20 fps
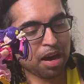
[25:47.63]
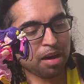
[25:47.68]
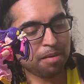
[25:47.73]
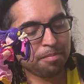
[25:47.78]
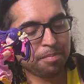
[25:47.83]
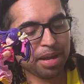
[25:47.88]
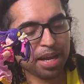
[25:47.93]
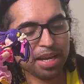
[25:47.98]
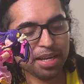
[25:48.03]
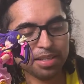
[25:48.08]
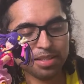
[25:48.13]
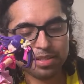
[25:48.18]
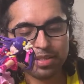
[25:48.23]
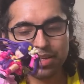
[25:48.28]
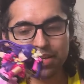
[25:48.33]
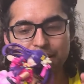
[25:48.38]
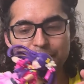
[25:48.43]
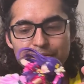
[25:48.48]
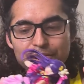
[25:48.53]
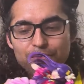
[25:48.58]
base,
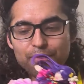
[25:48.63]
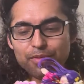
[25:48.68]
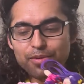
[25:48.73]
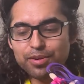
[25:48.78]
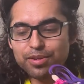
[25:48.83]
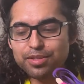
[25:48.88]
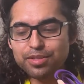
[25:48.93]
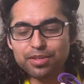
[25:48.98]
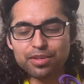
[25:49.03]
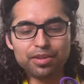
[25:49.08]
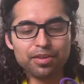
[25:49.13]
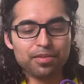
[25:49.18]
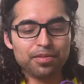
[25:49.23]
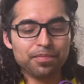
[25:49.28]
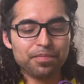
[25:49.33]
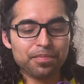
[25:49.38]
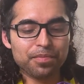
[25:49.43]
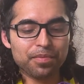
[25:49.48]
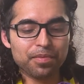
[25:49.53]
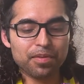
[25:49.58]
and of course
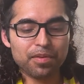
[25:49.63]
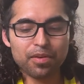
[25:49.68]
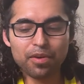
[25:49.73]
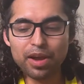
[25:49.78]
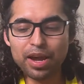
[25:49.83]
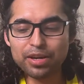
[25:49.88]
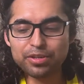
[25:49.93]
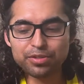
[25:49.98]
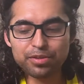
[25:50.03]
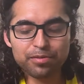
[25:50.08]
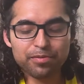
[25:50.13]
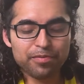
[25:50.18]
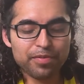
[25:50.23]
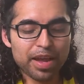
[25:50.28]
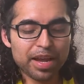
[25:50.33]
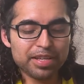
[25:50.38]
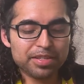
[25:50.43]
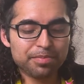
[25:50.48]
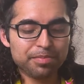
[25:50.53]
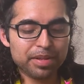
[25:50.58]
her extra
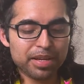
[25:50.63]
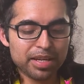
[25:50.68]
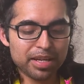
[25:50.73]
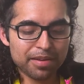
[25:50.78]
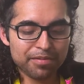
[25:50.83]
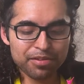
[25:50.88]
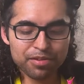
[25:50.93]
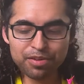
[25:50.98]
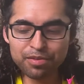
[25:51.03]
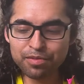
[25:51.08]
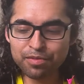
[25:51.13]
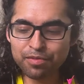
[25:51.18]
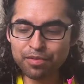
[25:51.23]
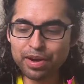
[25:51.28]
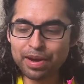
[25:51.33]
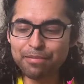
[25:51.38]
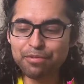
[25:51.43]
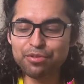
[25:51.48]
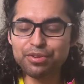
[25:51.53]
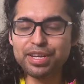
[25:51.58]
faceplate if you were
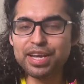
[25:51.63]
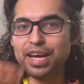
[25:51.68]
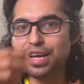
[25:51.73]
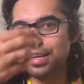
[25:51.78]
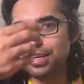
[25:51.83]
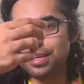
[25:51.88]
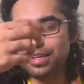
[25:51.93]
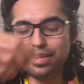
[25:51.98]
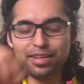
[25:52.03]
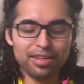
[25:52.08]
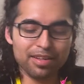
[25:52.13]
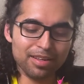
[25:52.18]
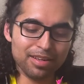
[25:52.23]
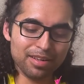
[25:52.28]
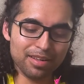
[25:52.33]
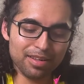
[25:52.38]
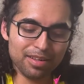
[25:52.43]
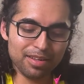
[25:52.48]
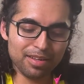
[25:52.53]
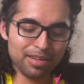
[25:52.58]
able to get it.
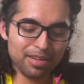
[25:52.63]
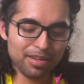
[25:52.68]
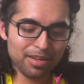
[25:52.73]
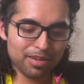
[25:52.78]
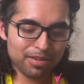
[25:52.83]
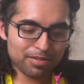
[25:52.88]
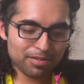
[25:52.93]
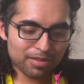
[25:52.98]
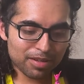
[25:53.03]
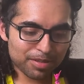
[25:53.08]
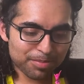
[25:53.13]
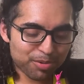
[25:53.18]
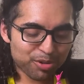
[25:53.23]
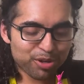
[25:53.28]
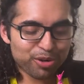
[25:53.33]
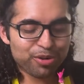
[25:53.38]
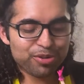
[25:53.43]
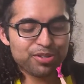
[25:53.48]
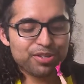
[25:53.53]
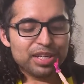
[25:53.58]
So let's put
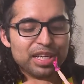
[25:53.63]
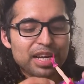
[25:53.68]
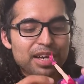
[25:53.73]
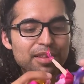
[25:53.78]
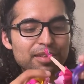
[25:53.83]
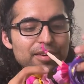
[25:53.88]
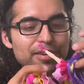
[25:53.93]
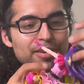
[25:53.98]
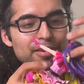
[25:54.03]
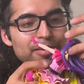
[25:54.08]
her together.